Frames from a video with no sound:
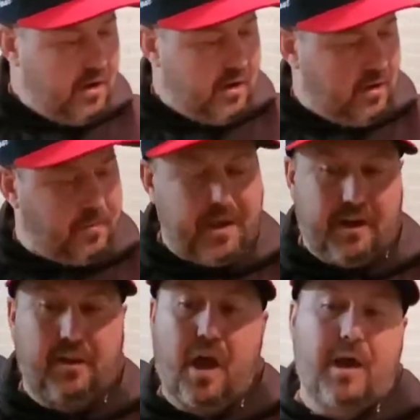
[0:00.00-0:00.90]
And
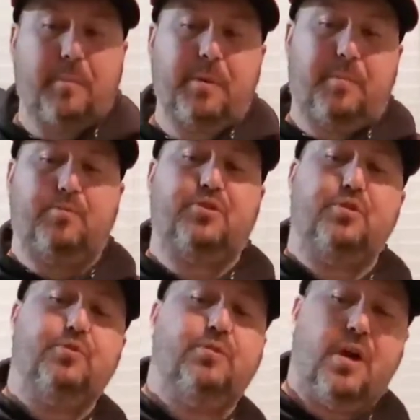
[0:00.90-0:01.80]
a lot of people
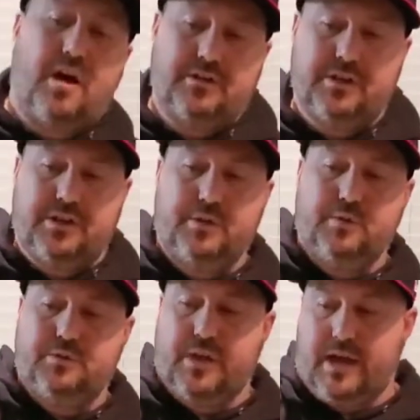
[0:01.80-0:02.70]
choose not to
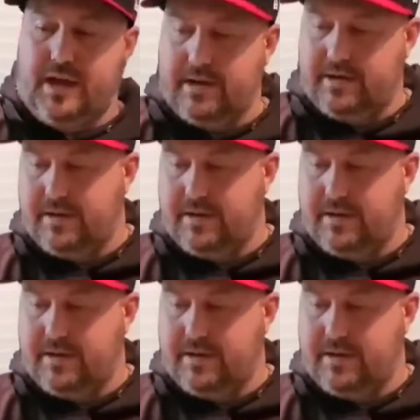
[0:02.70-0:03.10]
use that.